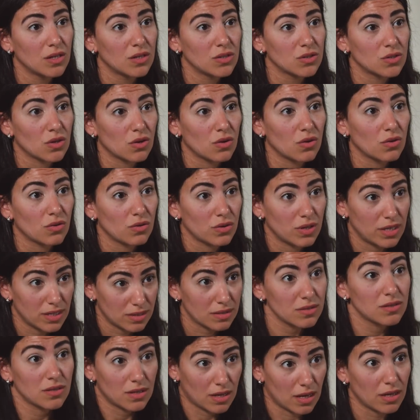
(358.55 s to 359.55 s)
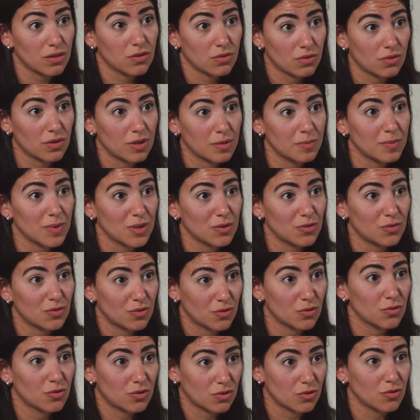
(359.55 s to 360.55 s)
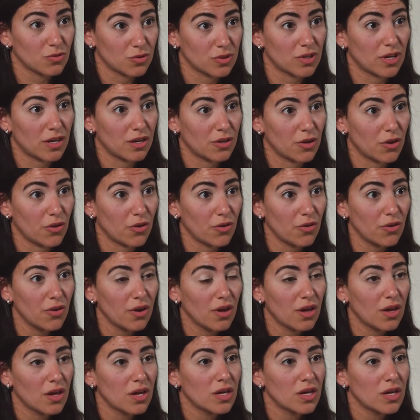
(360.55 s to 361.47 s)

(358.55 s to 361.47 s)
So can you let me to tell you?